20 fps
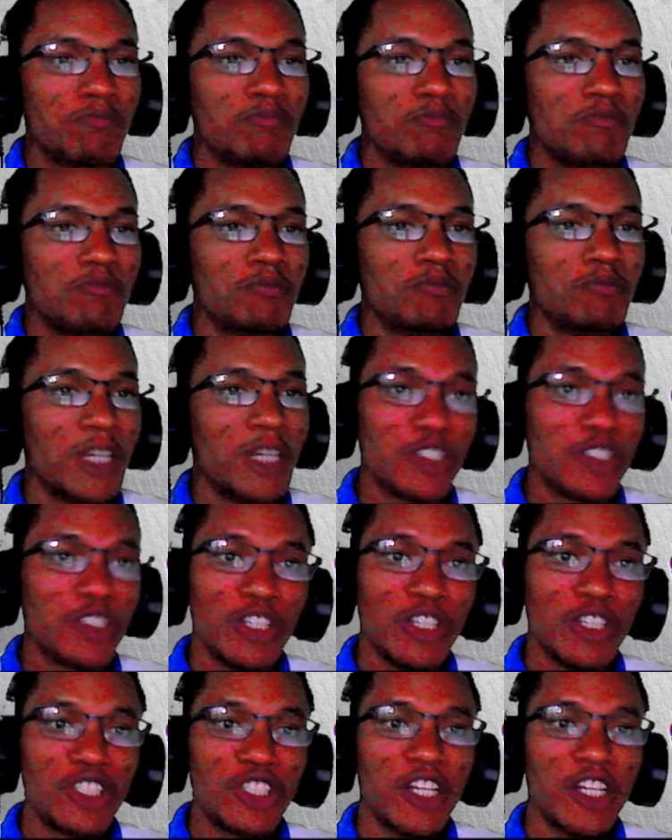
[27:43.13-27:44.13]
Make sure and
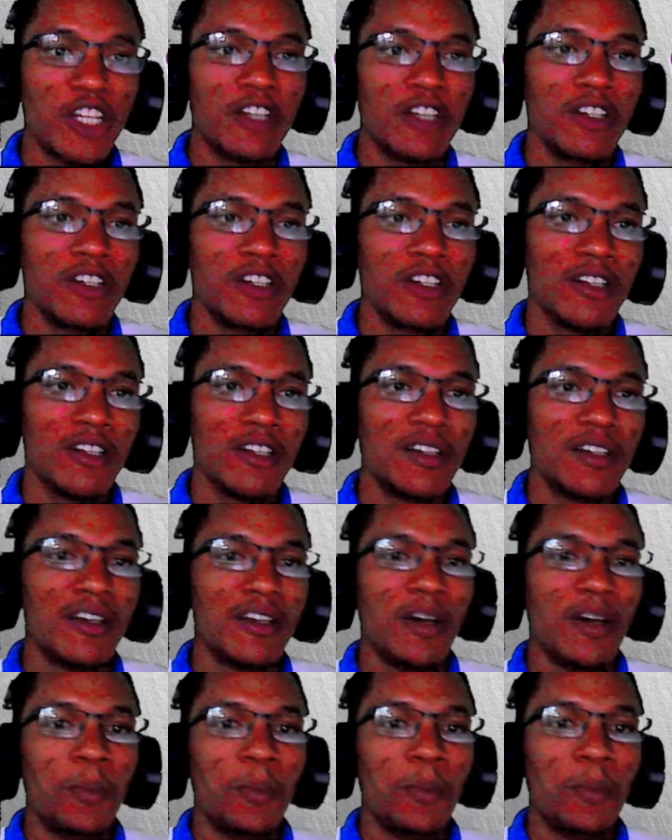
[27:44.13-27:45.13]
share,
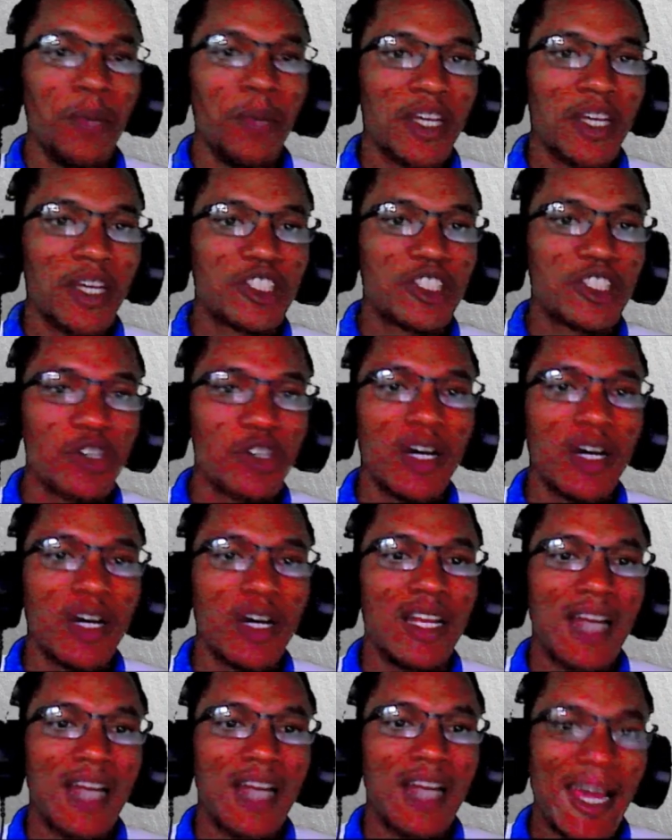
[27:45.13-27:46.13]
make sure and
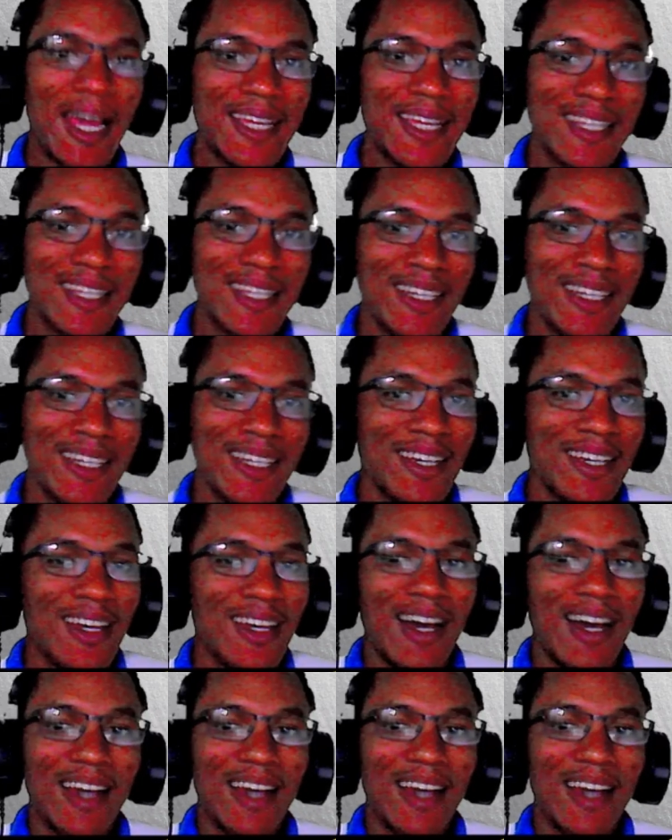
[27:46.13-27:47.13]
like,
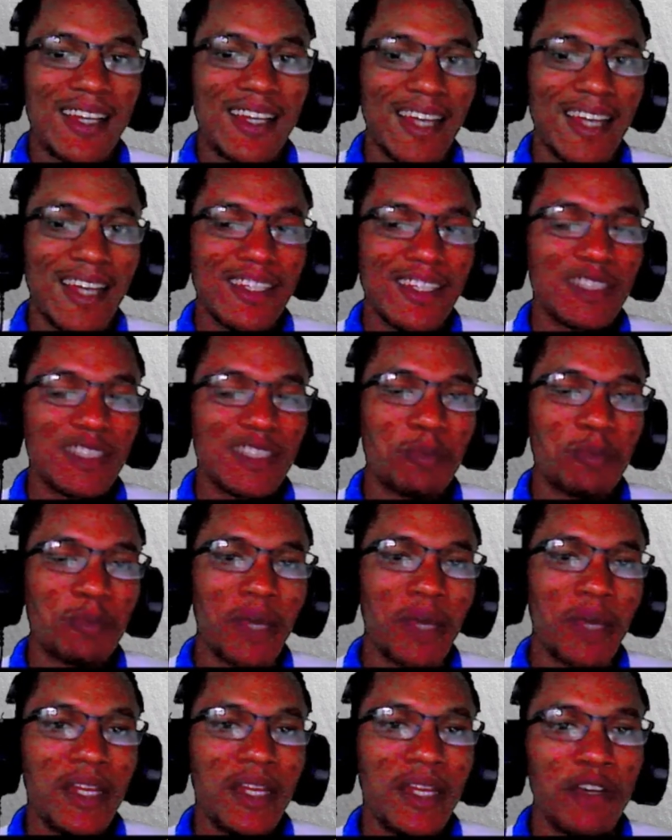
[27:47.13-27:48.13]
and get as
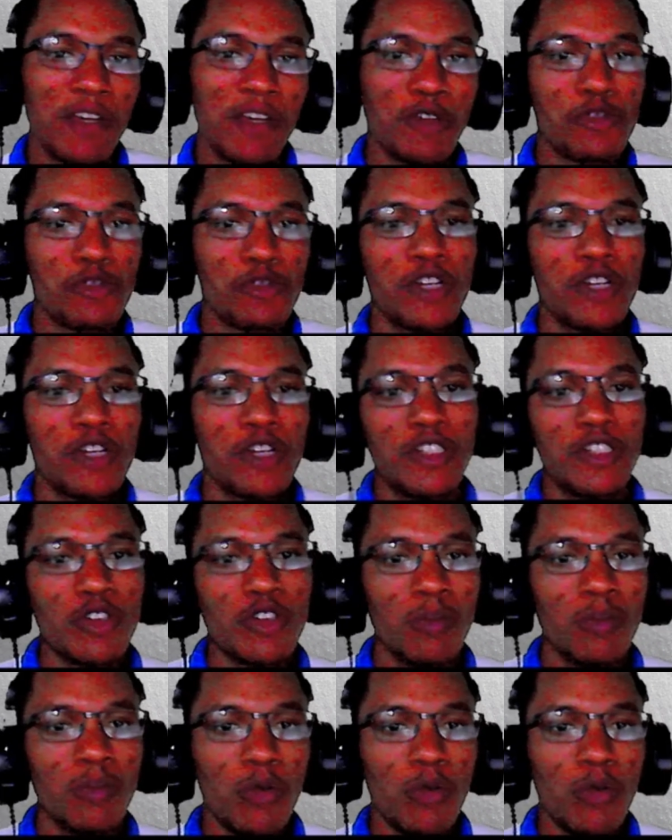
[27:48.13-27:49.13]
many of your friends on
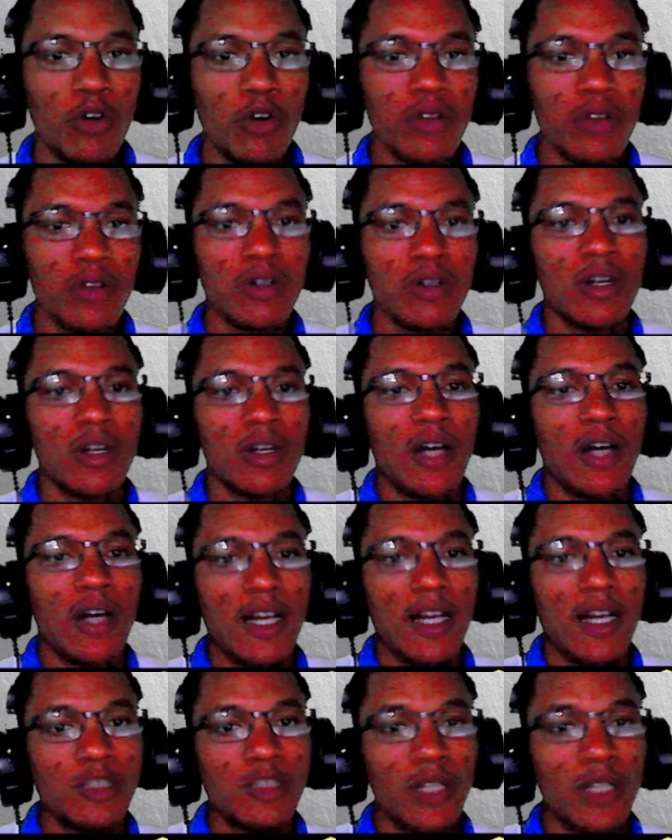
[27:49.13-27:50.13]
board as
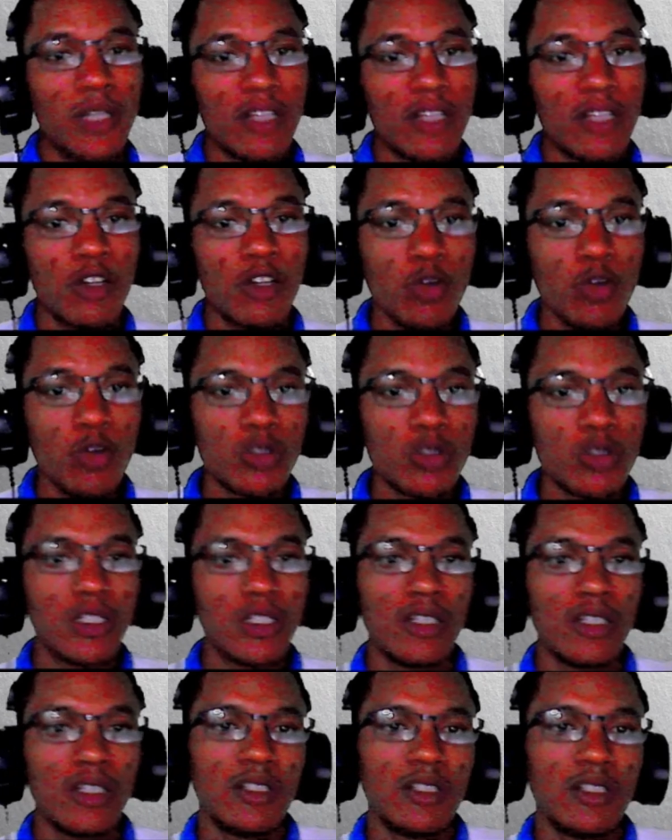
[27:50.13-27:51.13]
we get closer
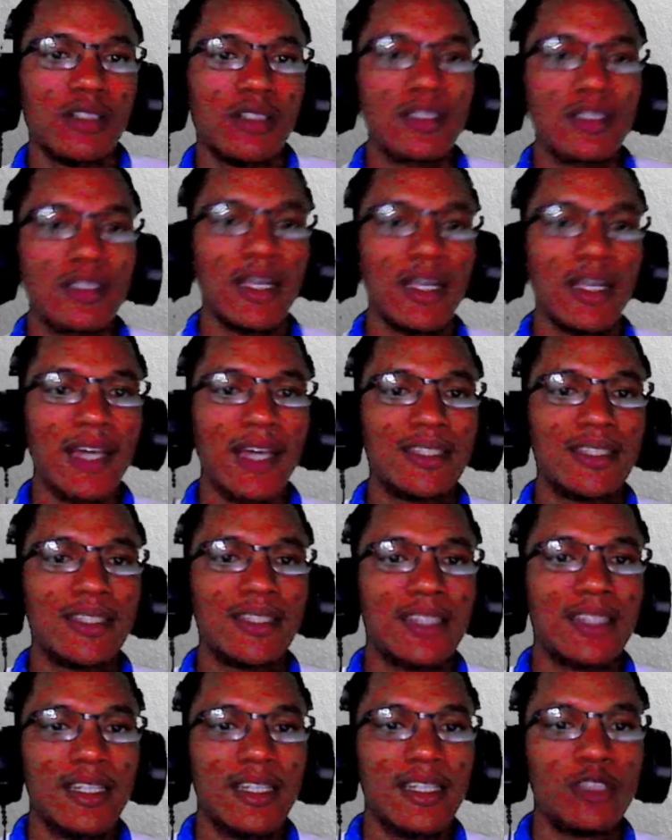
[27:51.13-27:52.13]
to SCA
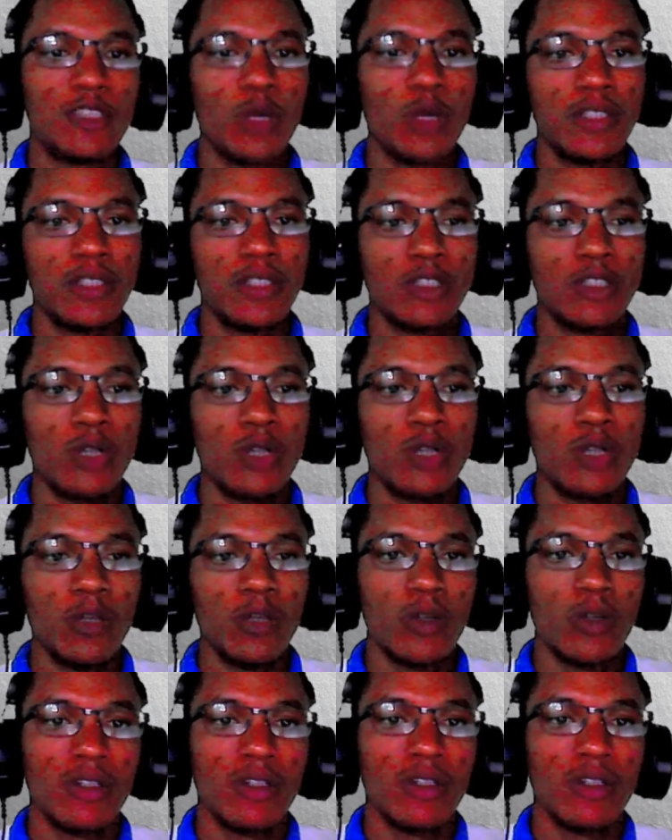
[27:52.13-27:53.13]

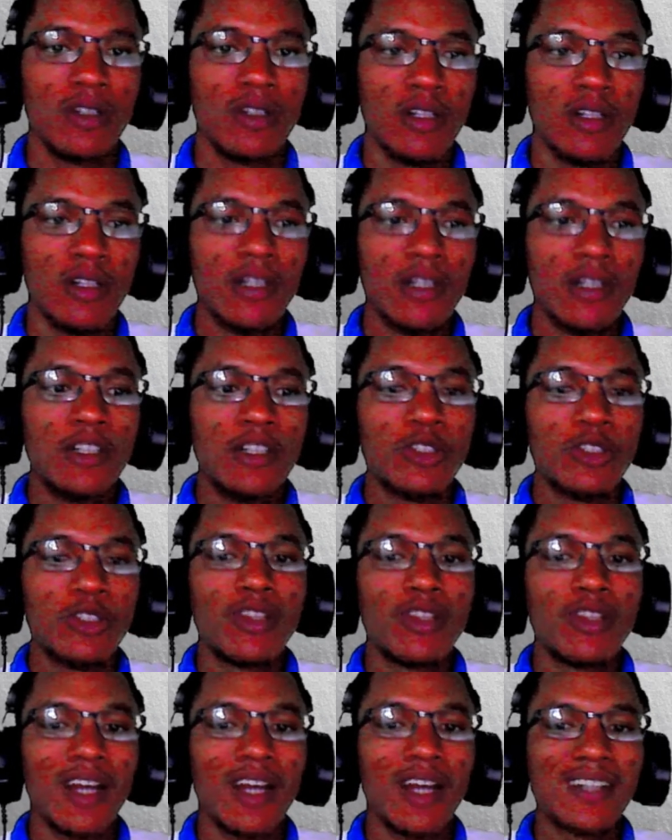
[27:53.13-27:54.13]
2021. So
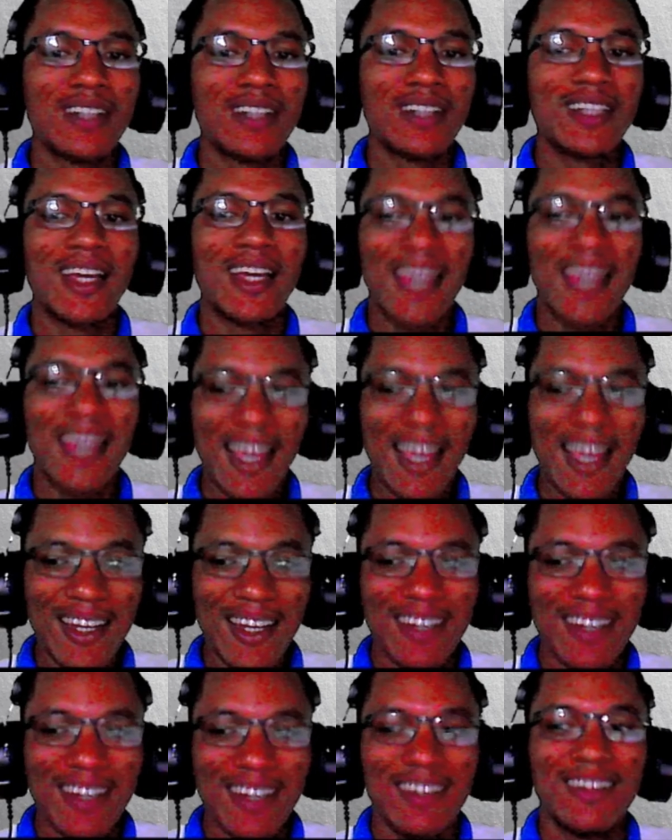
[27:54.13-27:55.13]
thanks again.
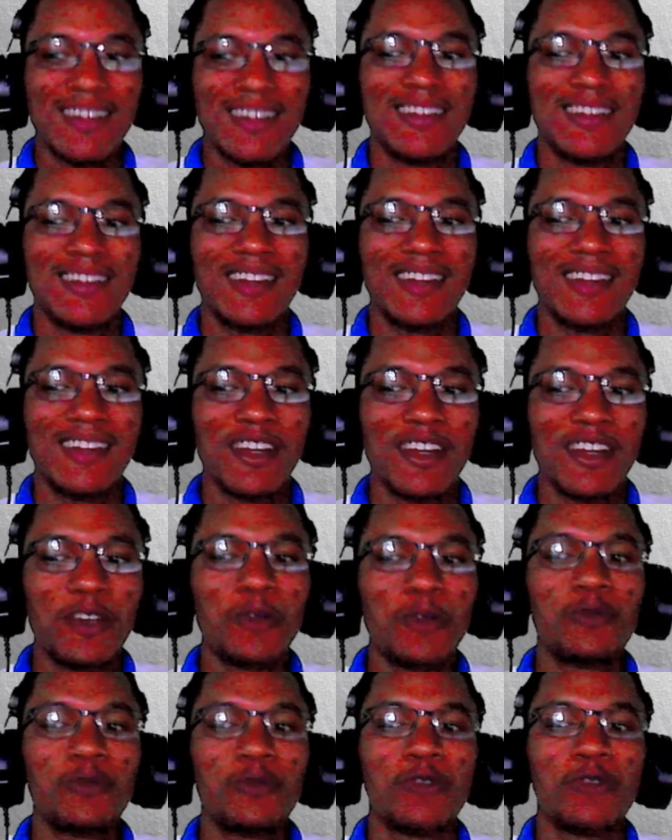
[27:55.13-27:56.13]
Thank you
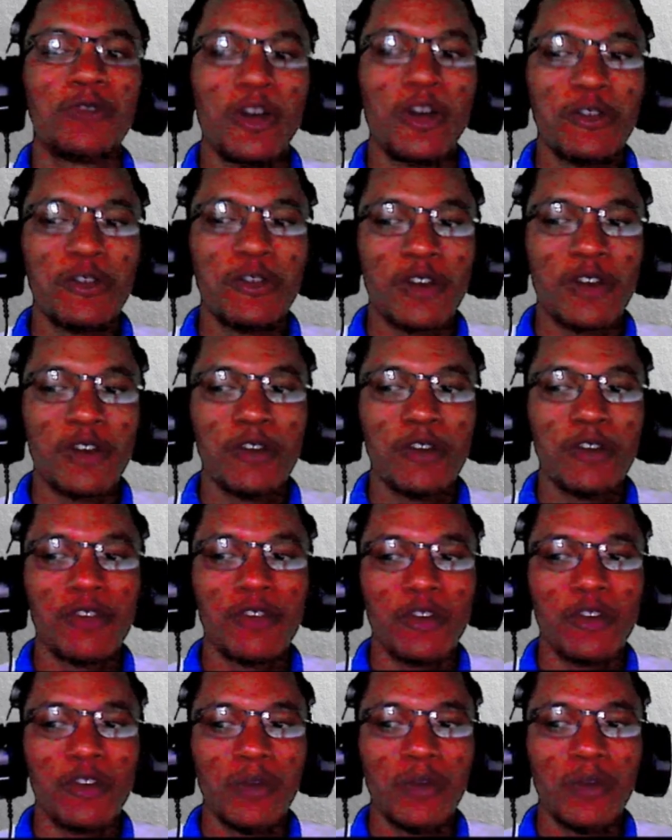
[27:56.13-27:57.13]
very, very, very
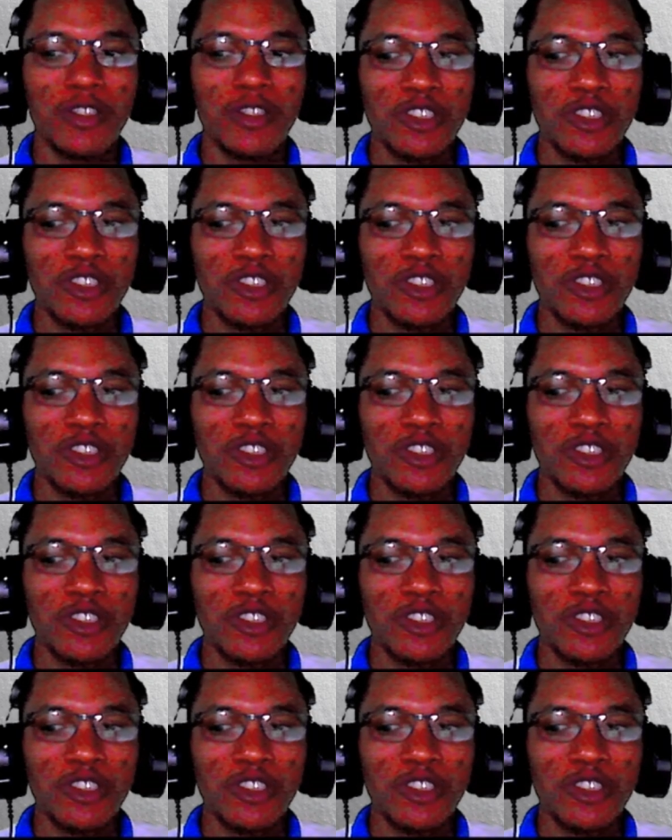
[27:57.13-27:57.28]
much